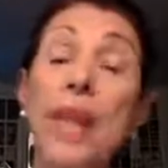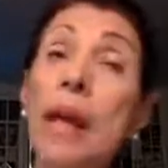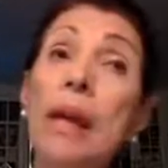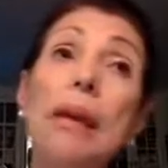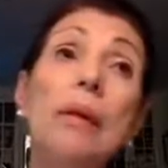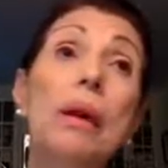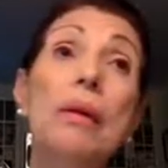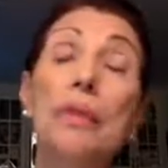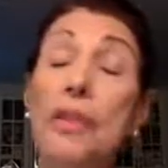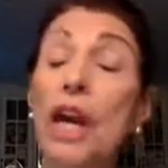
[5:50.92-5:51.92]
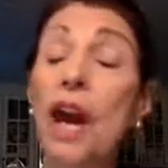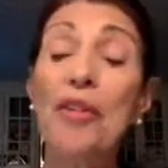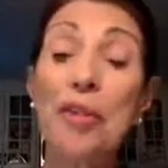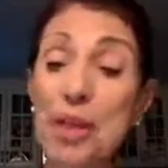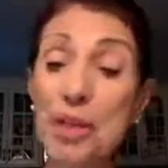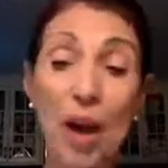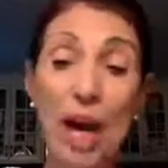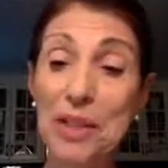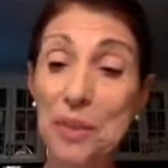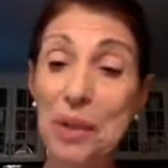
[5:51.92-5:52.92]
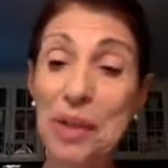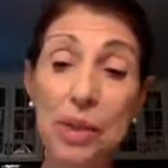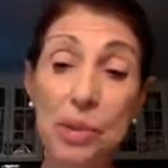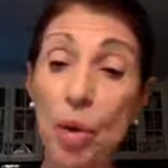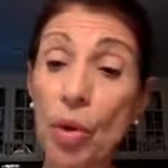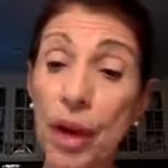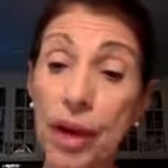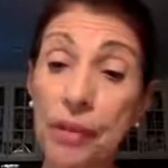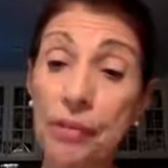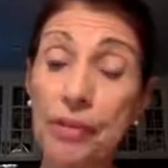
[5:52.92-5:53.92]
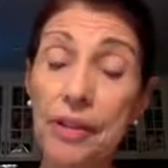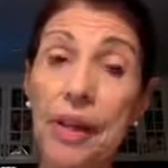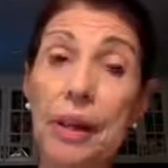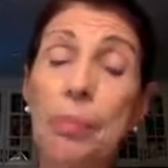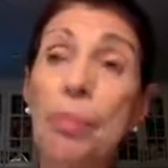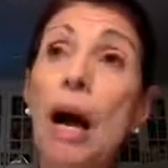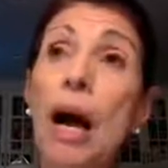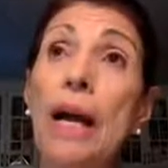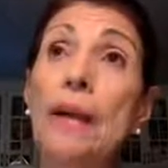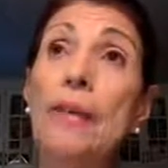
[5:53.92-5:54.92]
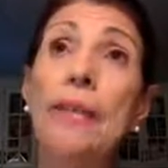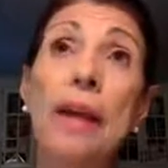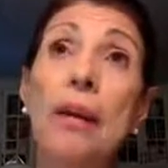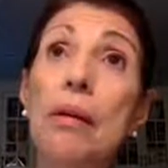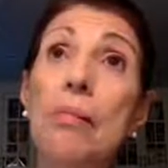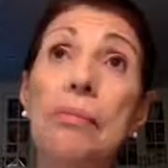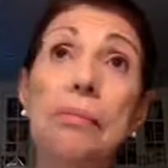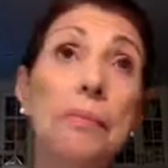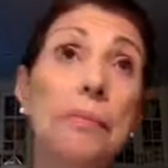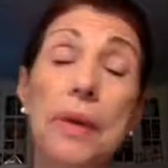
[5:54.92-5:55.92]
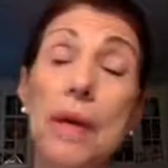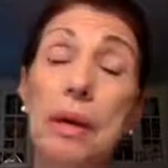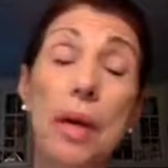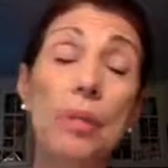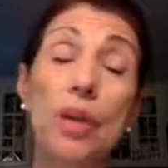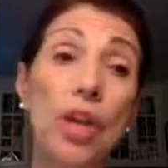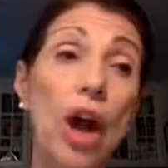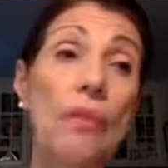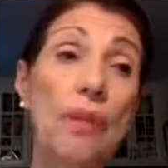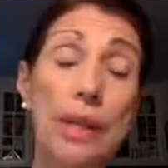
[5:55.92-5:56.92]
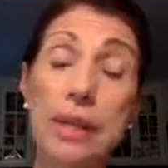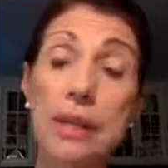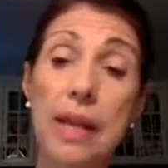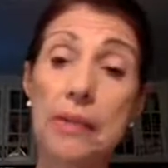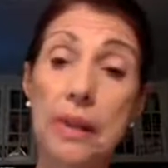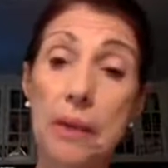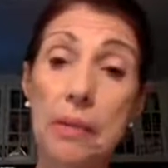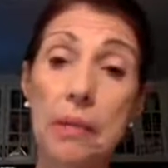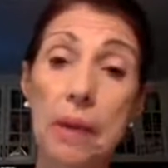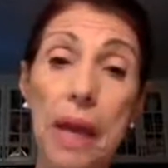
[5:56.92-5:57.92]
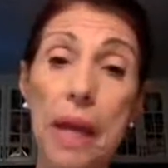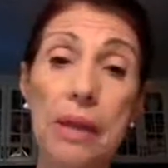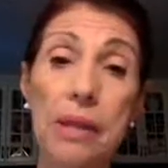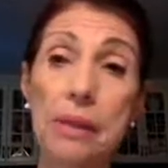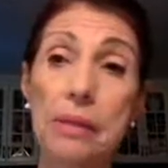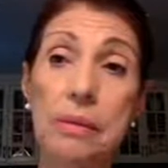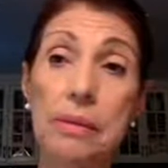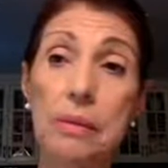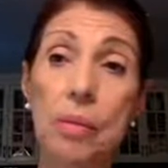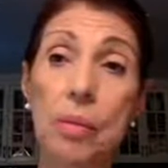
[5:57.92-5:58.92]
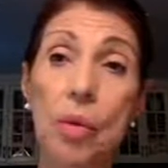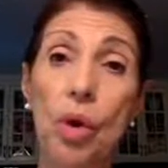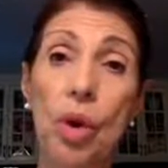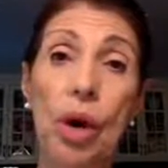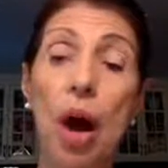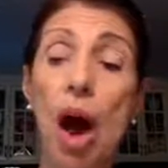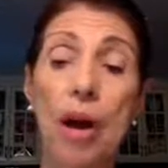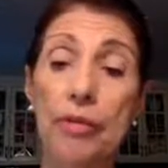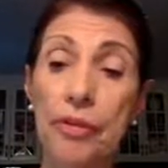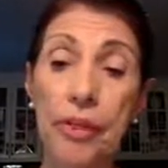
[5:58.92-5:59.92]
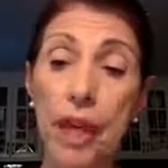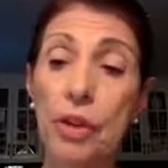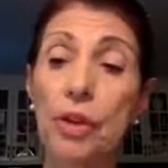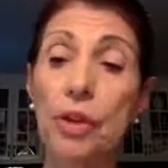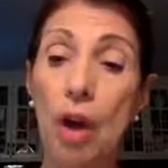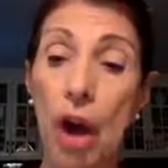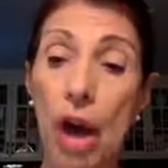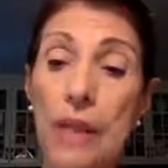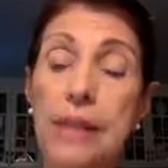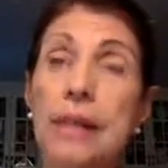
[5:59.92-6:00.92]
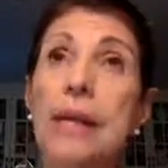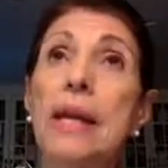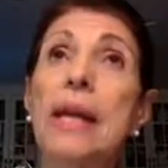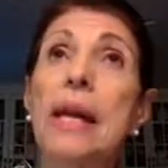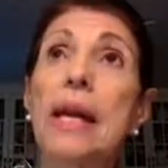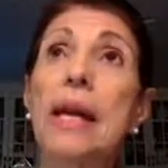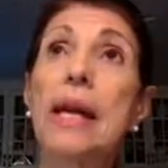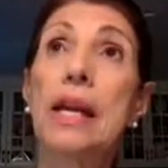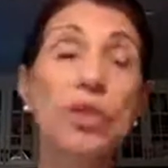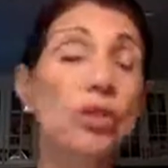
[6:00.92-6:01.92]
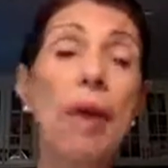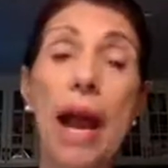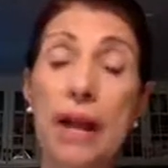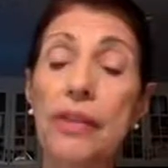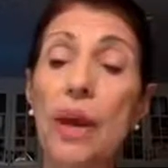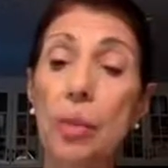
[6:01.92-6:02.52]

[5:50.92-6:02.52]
The government tried to be supportive, but it was obvious that their hands were off. They could not interact.